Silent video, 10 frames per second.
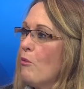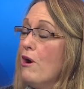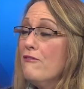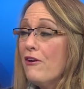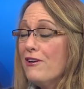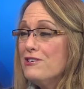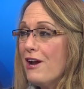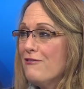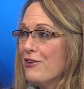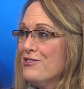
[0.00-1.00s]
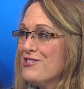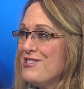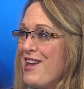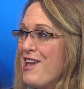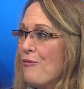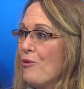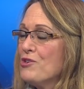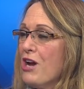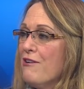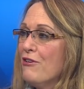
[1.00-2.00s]
We're a very diverse state. We're
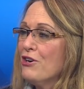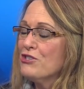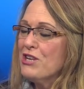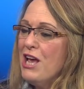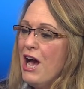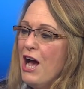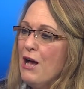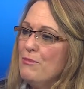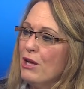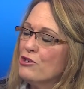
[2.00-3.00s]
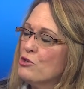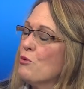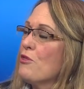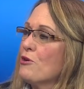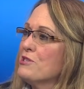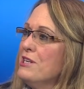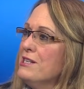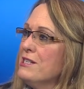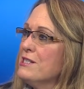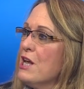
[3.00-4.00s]
diverse um, not just with our
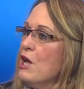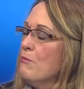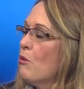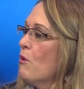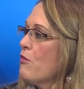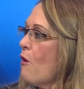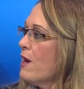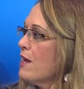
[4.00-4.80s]
citizens, but with our